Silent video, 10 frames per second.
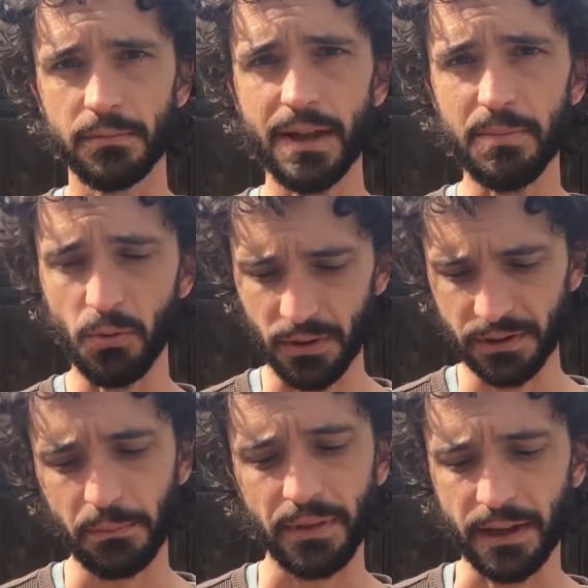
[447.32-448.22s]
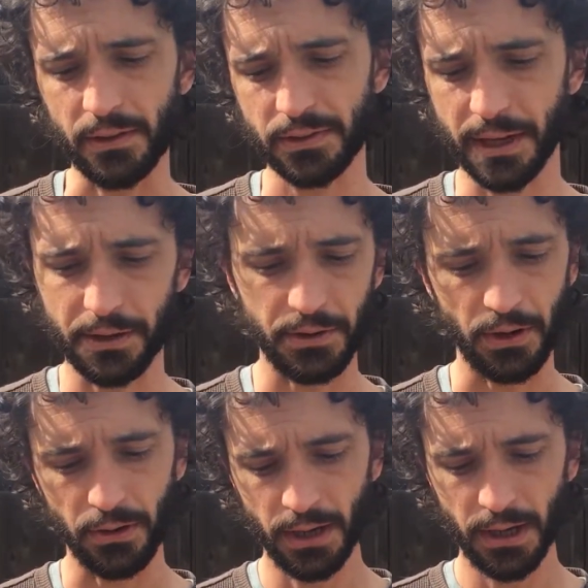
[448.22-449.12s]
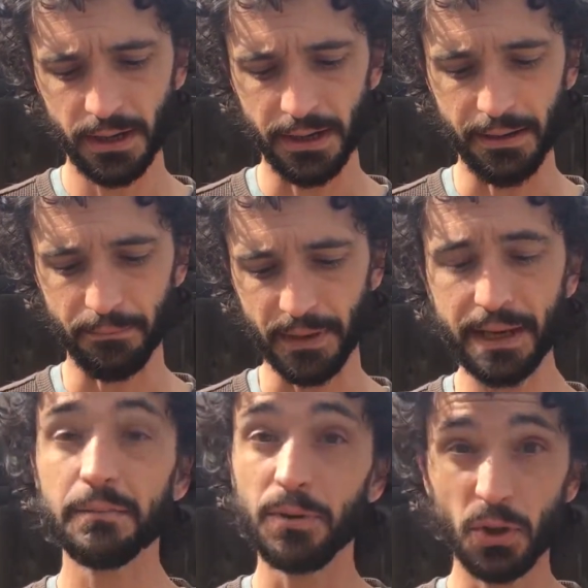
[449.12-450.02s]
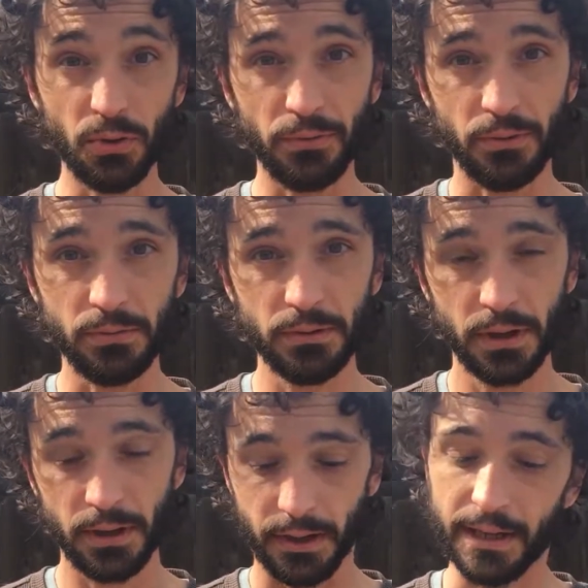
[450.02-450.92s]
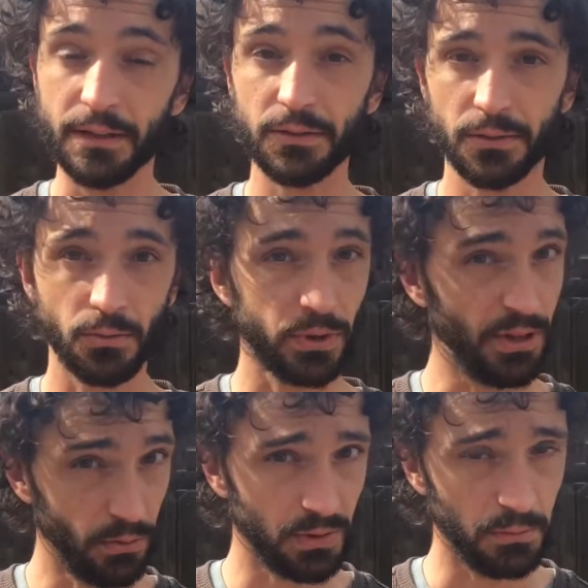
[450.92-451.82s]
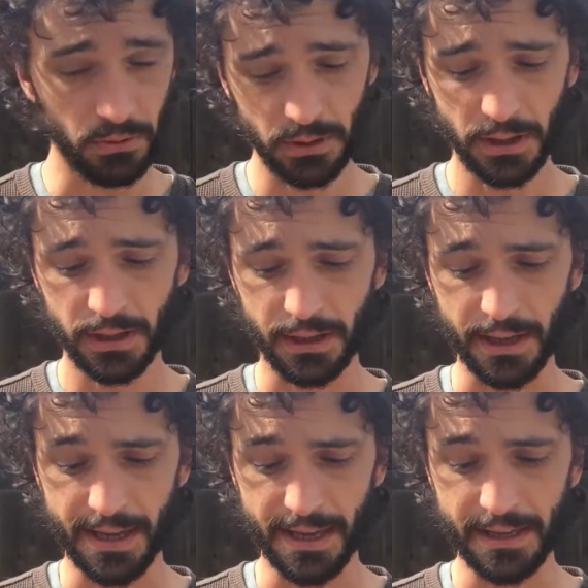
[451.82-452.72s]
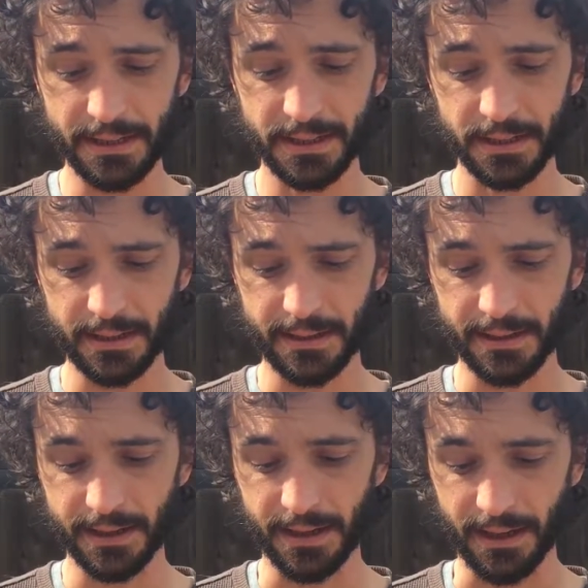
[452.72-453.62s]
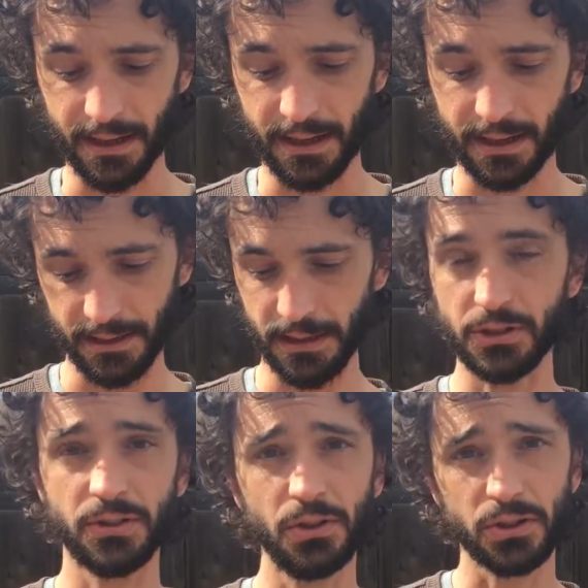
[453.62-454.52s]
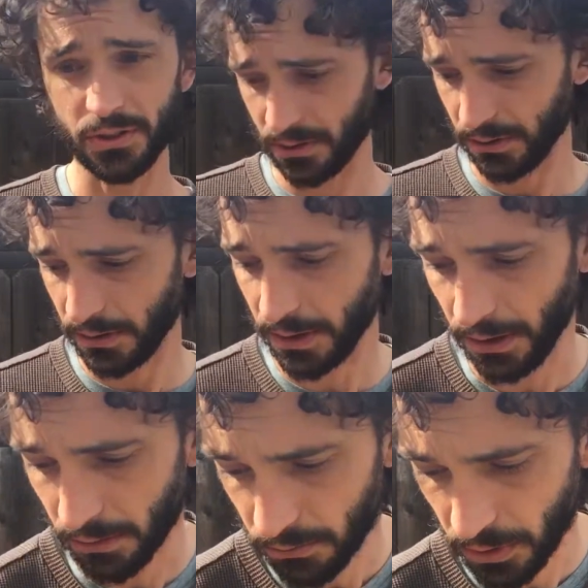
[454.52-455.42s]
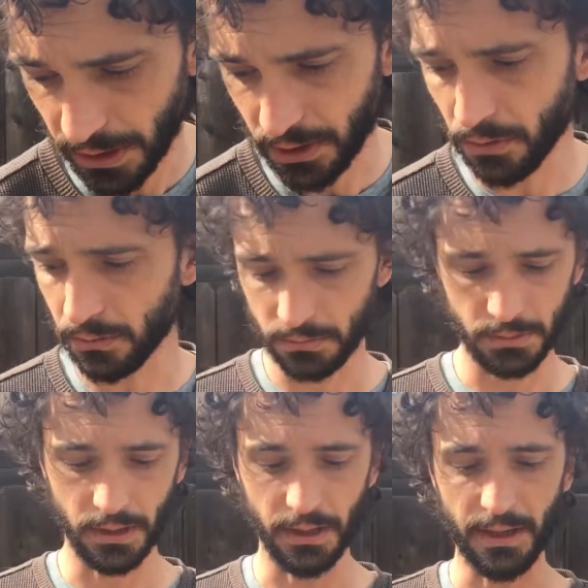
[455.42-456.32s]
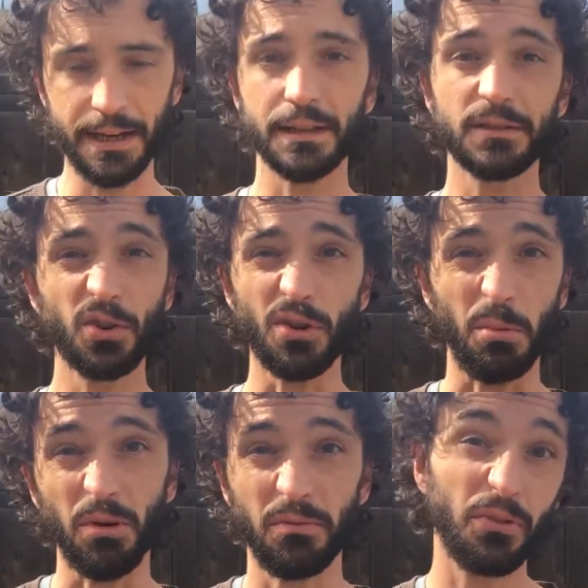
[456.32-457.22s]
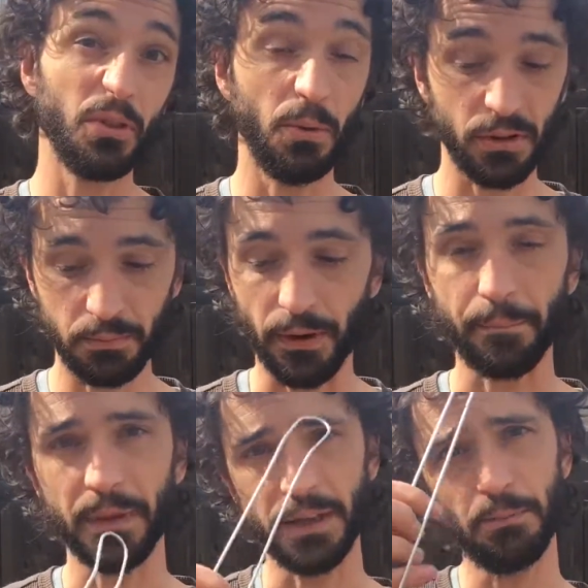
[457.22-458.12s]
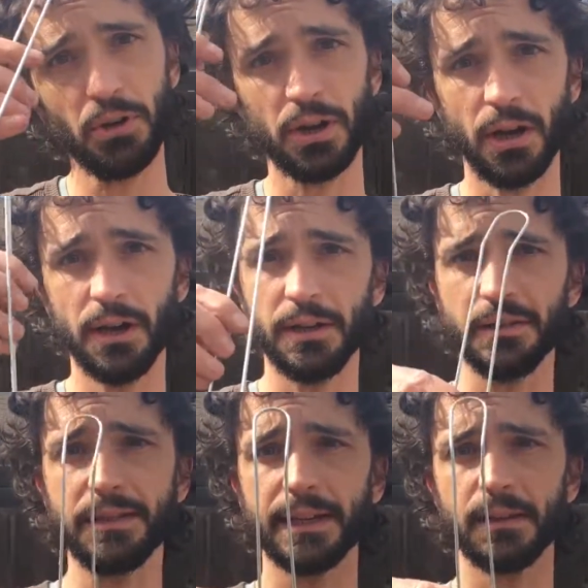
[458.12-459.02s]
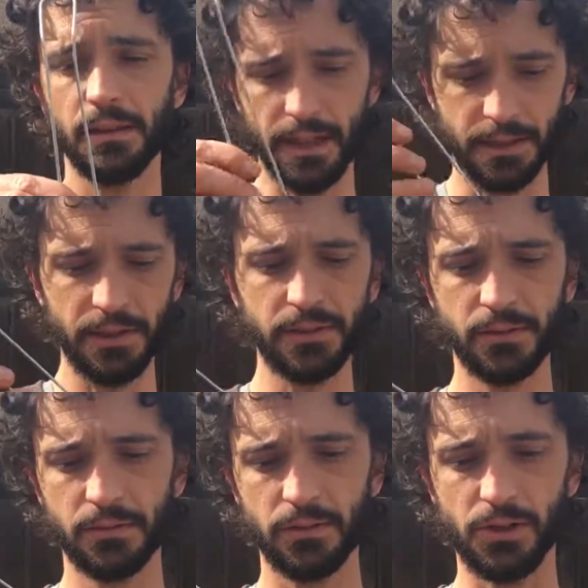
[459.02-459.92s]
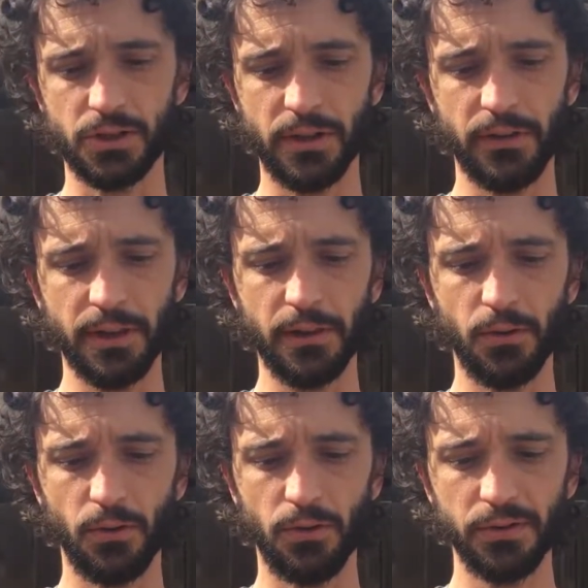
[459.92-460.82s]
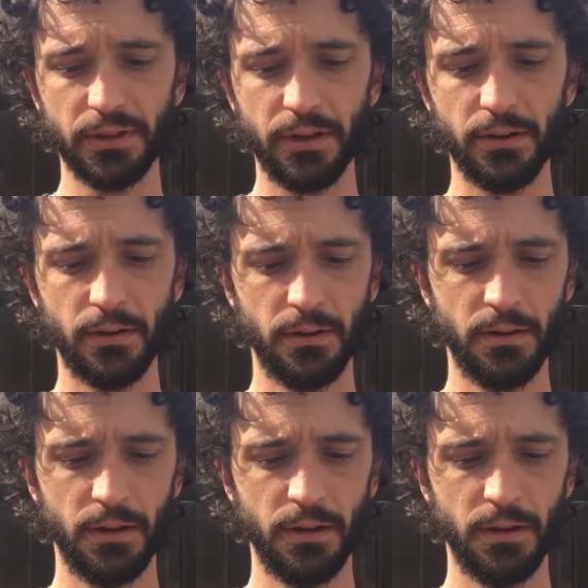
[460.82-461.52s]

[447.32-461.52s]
maybe with something else, I don't know. It's beautiful, it's reusable, and it just looks, you know, really cool. And it's durable for the most part. And you put it on a stick like this, so you shove it in the little holes there.